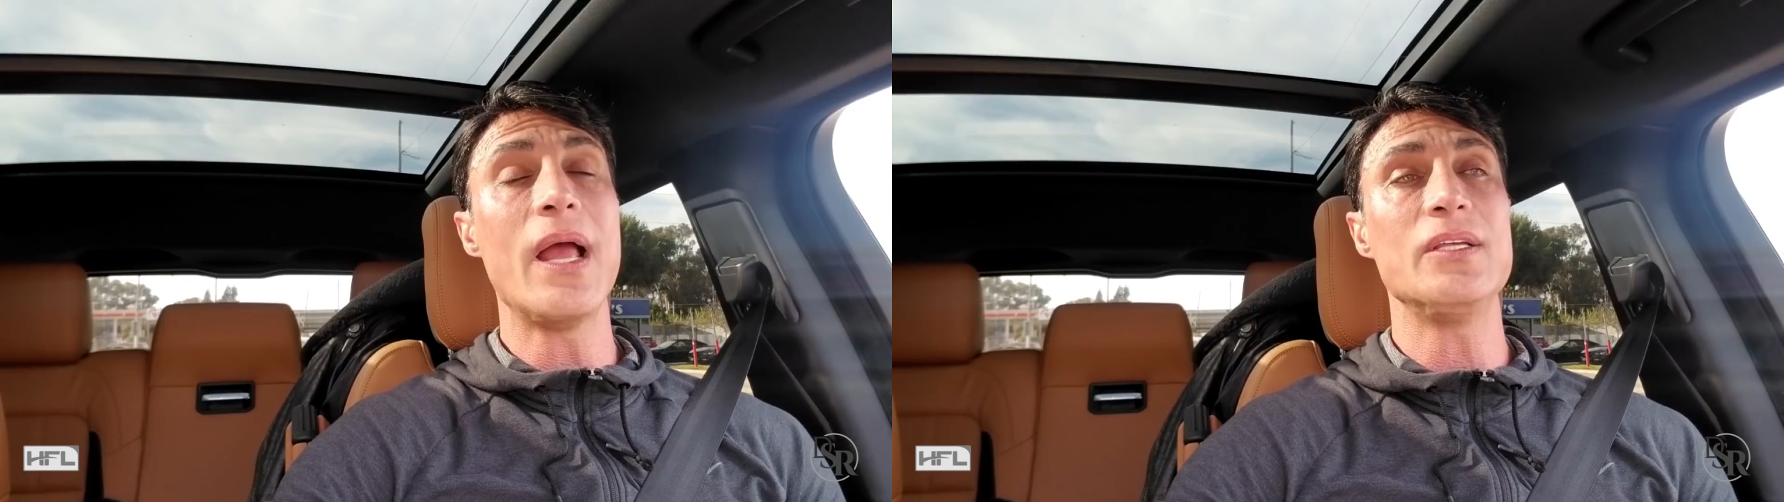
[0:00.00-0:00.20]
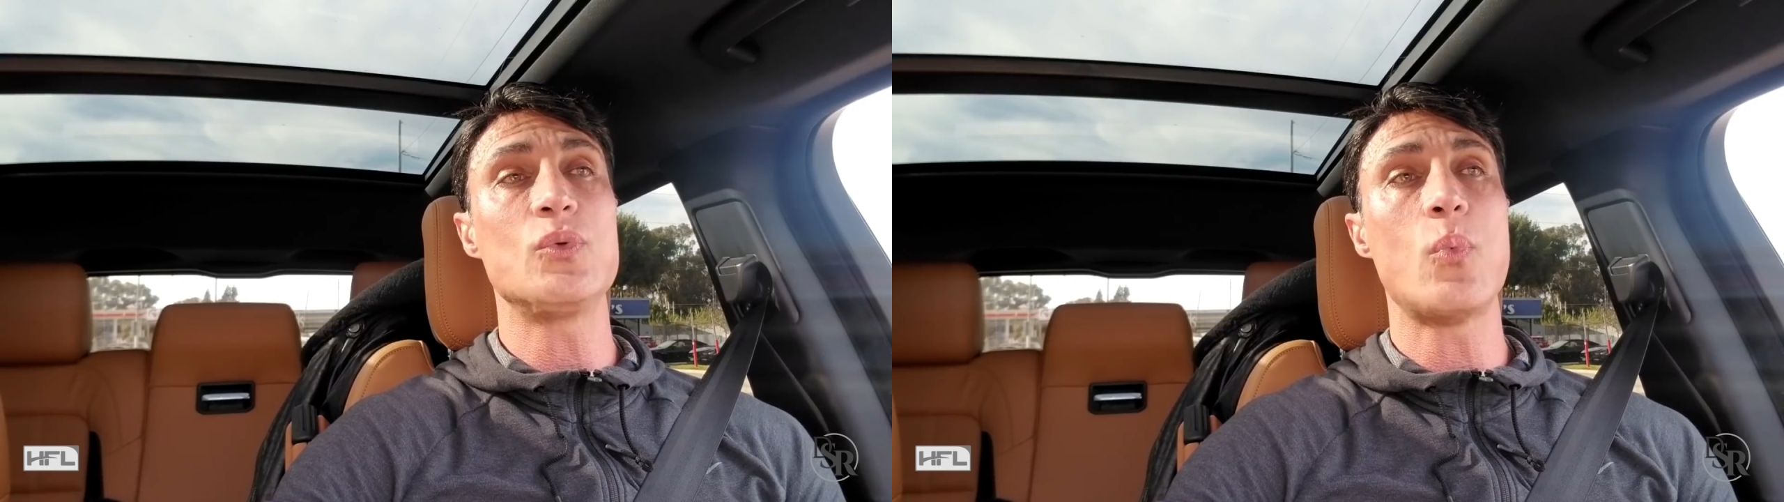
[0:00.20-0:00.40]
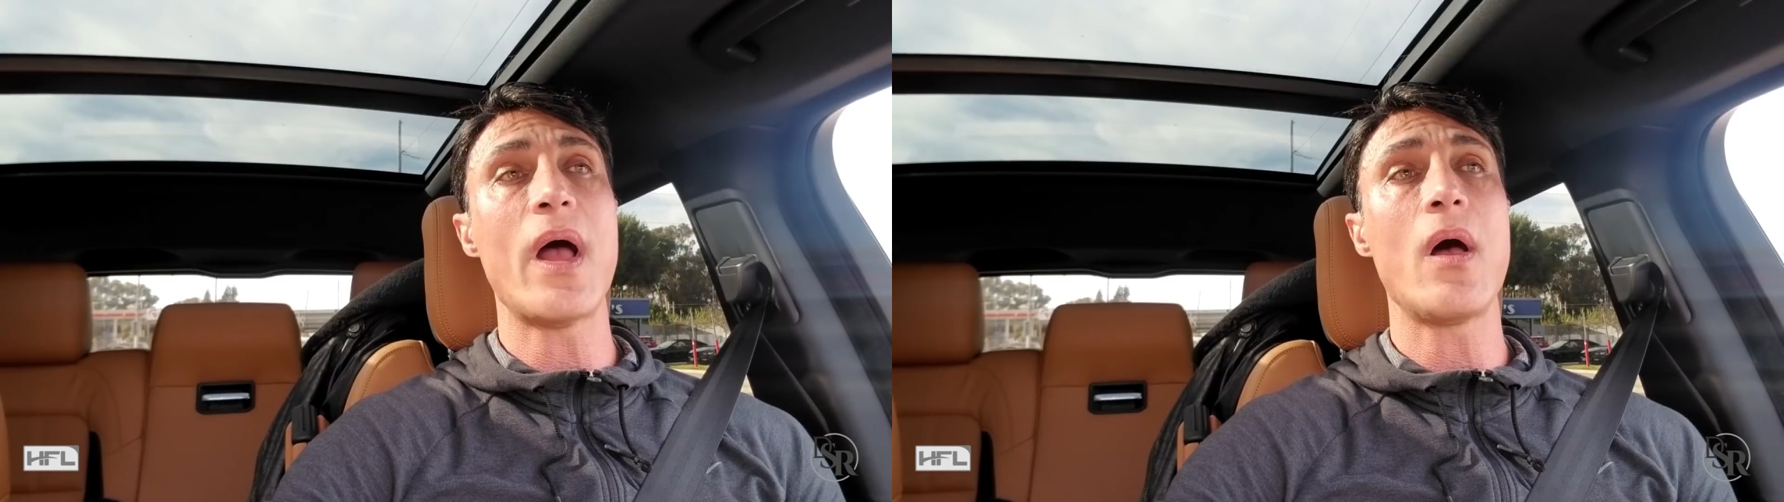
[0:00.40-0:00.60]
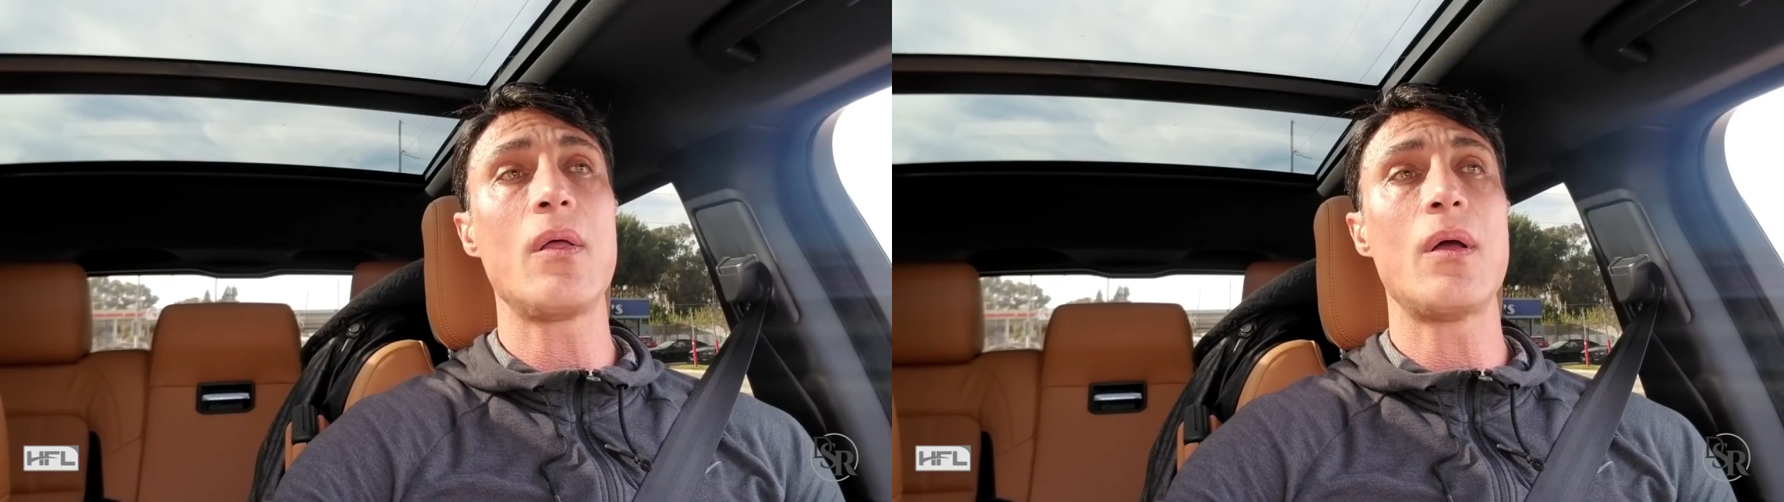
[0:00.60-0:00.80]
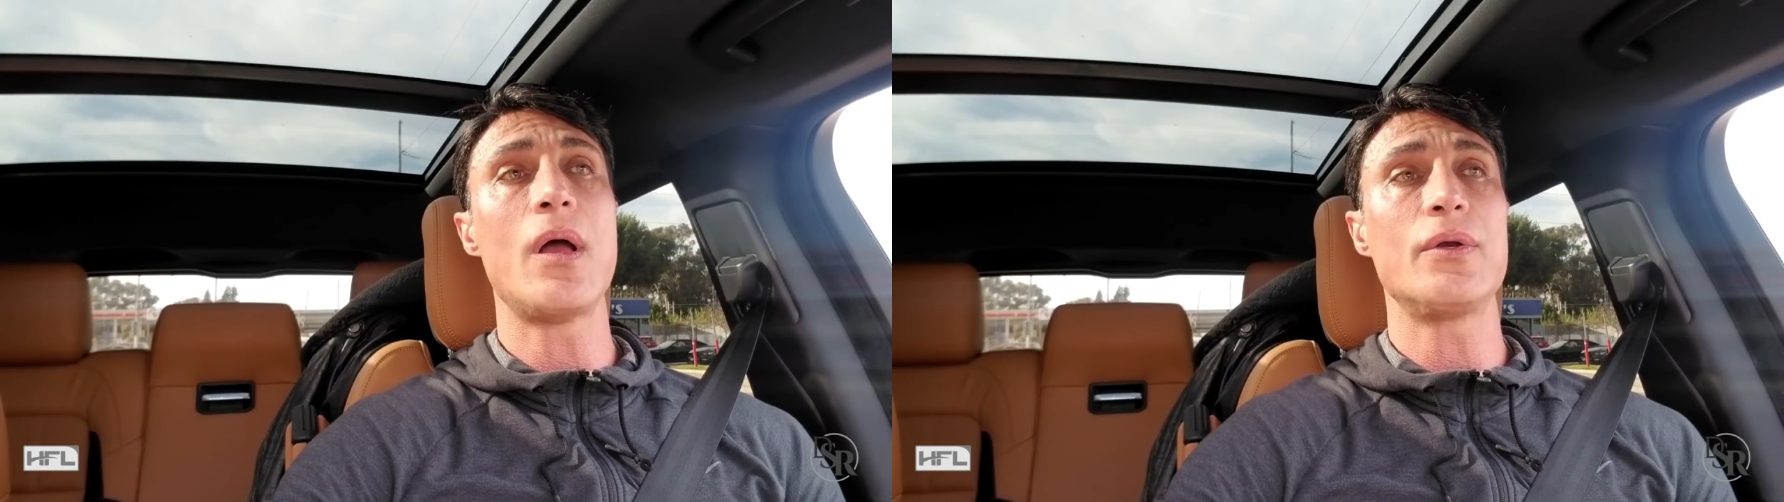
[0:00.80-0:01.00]
as
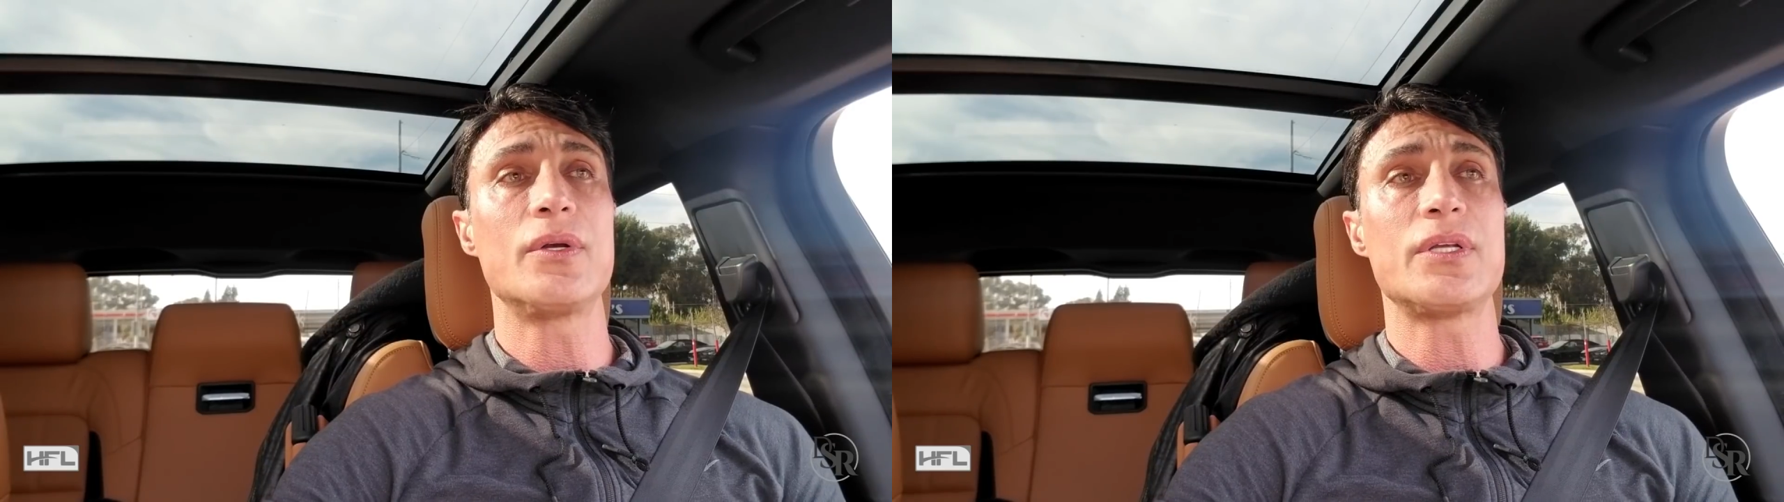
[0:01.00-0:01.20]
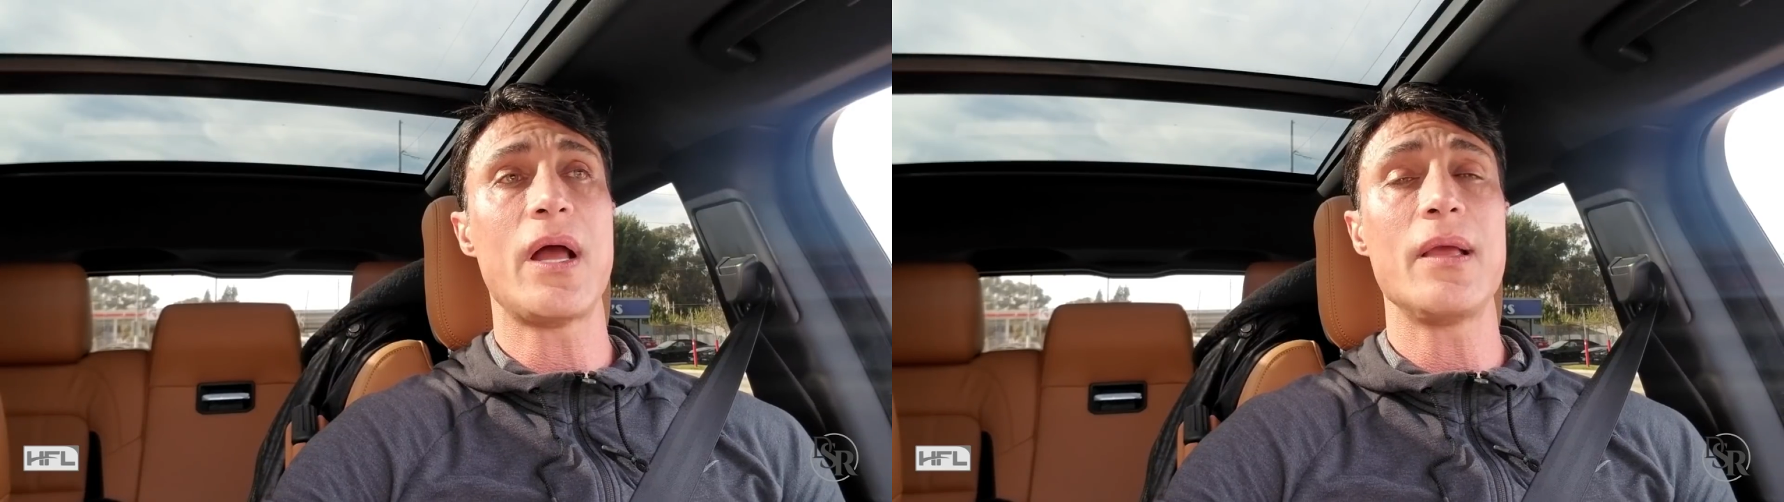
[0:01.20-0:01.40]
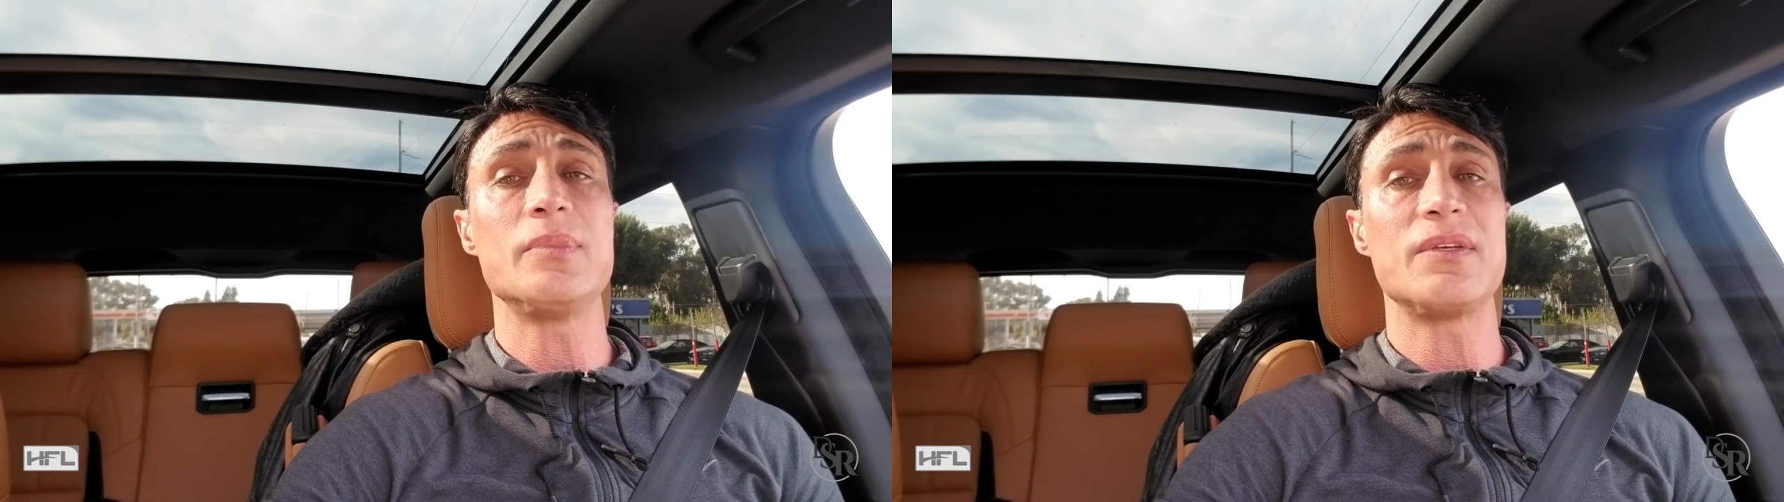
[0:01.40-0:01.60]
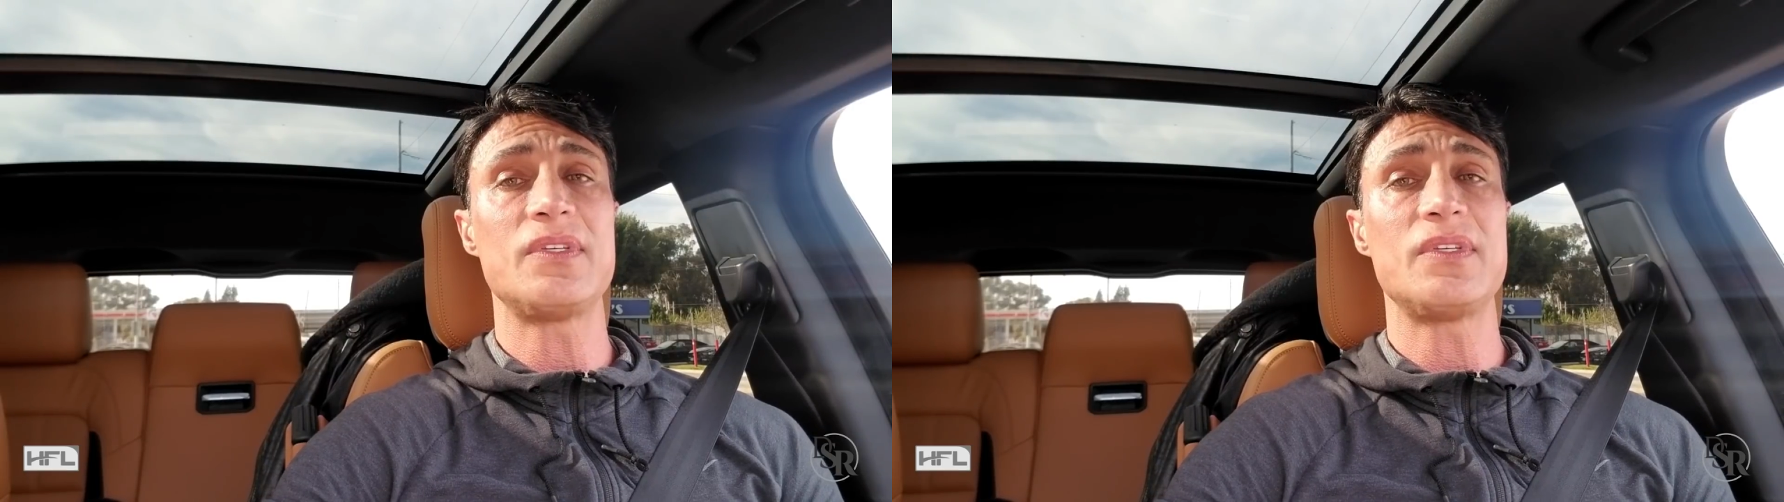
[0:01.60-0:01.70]
well under times of